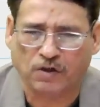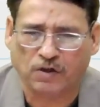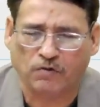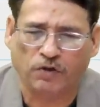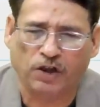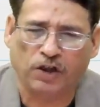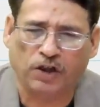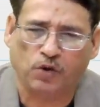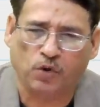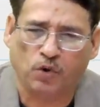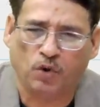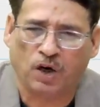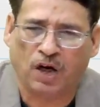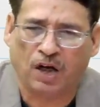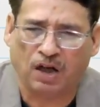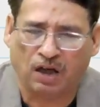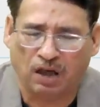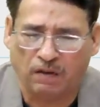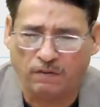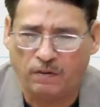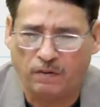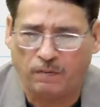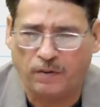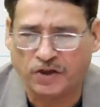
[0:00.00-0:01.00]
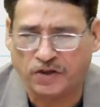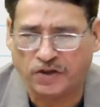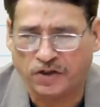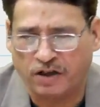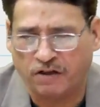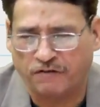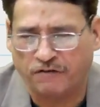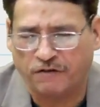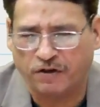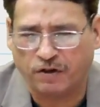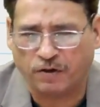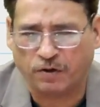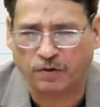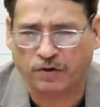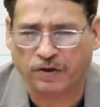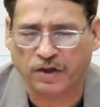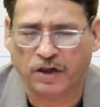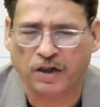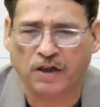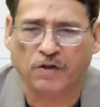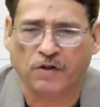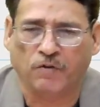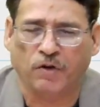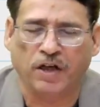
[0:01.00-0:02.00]
will do our level best effort to see
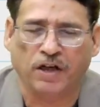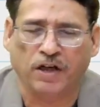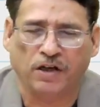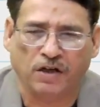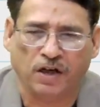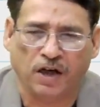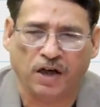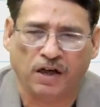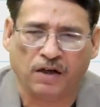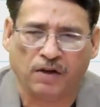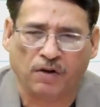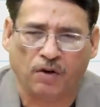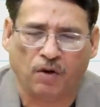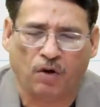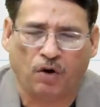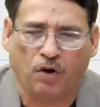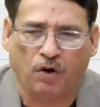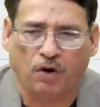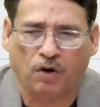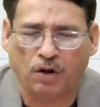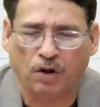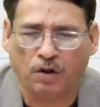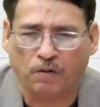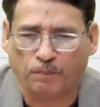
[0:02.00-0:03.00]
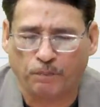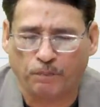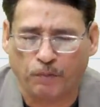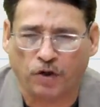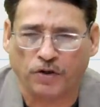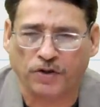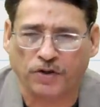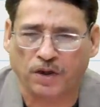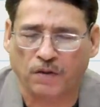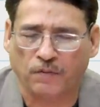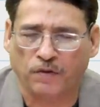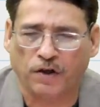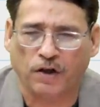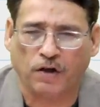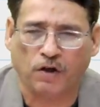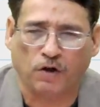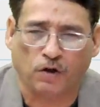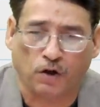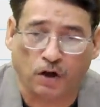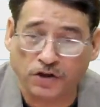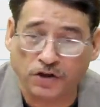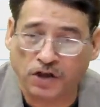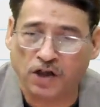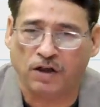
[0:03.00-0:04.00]
to it that all possible
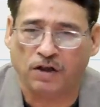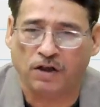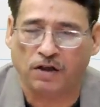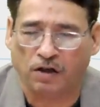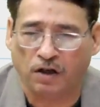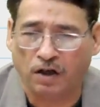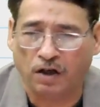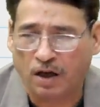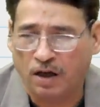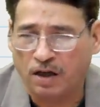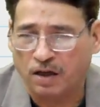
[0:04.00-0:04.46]
logical